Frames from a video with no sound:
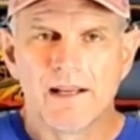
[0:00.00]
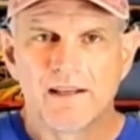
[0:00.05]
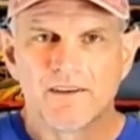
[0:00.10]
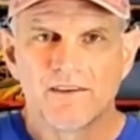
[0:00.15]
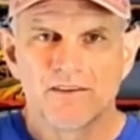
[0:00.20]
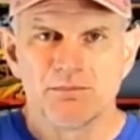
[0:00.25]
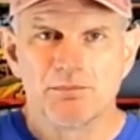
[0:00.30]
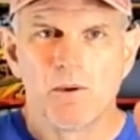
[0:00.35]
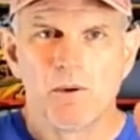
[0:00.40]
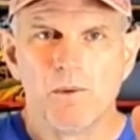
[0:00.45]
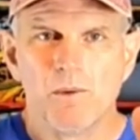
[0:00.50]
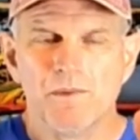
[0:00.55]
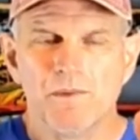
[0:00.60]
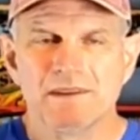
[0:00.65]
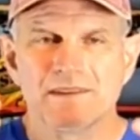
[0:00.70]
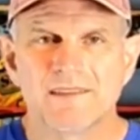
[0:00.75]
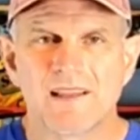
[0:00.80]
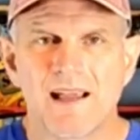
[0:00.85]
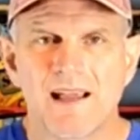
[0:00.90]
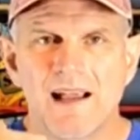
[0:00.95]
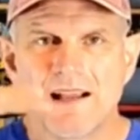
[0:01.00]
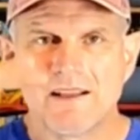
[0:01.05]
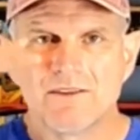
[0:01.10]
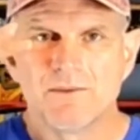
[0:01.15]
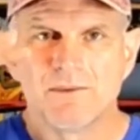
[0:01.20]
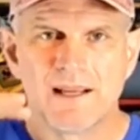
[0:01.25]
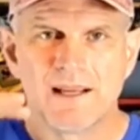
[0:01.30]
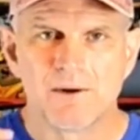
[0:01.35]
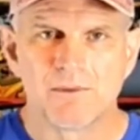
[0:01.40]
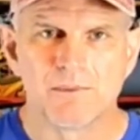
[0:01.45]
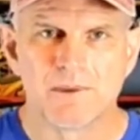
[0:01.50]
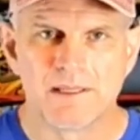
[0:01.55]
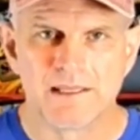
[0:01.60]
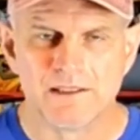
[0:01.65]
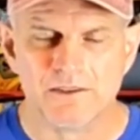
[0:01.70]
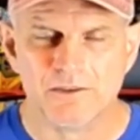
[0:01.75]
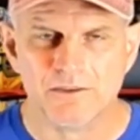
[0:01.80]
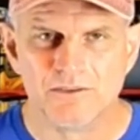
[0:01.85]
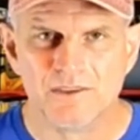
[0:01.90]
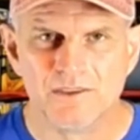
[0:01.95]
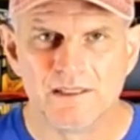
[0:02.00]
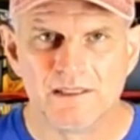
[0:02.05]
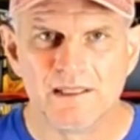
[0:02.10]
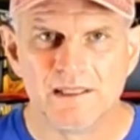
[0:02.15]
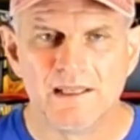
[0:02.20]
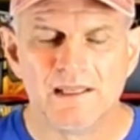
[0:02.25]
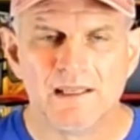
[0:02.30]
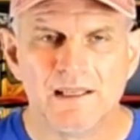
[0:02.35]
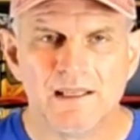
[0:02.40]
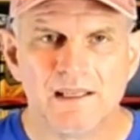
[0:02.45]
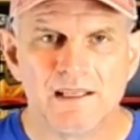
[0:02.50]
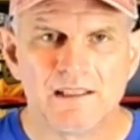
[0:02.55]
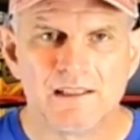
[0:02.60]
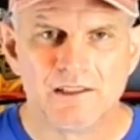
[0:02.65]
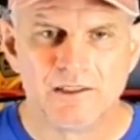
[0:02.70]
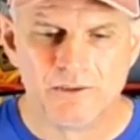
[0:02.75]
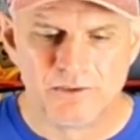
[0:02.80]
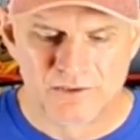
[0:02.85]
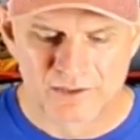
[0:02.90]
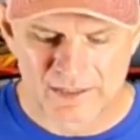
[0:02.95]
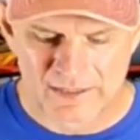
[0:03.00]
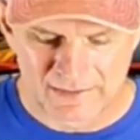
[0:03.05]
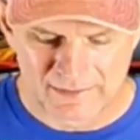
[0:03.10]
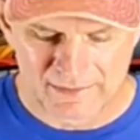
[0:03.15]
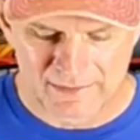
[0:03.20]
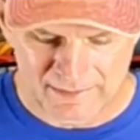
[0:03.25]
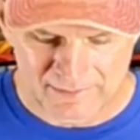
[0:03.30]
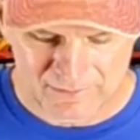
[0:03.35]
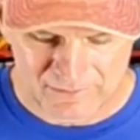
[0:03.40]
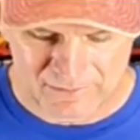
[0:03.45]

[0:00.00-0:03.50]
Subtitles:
I can just pull on the sides without really losing anything.